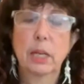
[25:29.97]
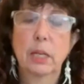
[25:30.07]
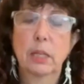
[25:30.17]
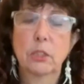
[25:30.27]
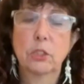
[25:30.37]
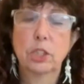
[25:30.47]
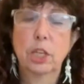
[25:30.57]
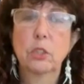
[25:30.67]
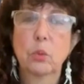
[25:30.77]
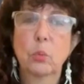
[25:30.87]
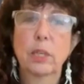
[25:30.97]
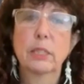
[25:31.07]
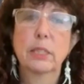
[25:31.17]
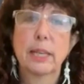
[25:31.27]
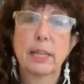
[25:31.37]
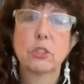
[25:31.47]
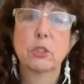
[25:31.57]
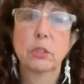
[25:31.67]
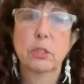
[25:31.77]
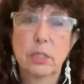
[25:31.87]
a gentle way to
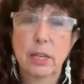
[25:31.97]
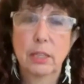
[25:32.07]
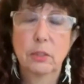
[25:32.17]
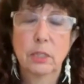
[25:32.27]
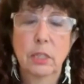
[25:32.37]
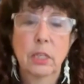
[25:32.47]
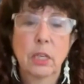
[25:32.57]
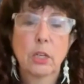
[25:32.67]
enter this area.